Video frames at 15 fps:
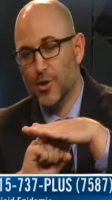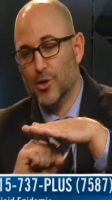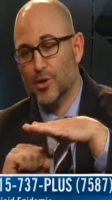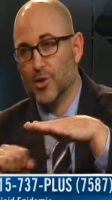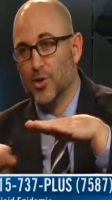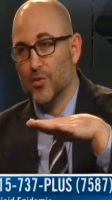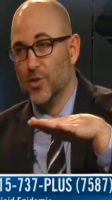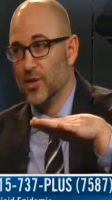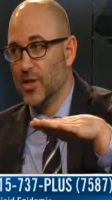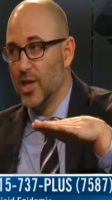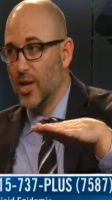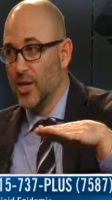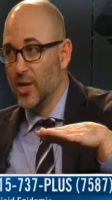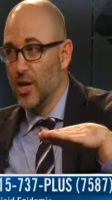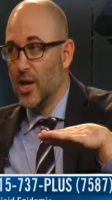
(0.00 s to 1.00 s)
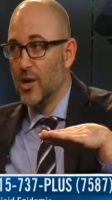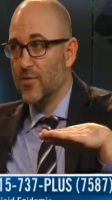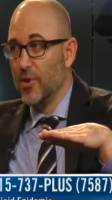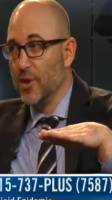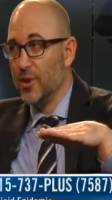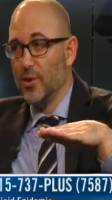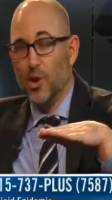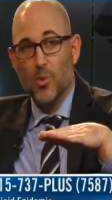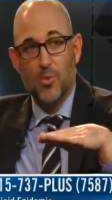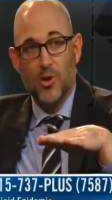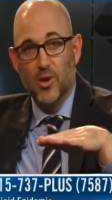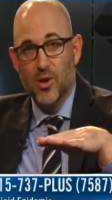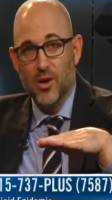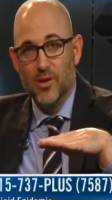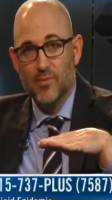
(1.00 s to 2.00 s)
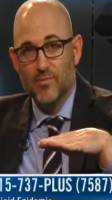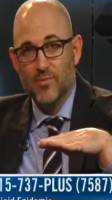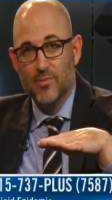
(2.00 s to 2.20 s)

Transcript: So if you take a lot of other opioid,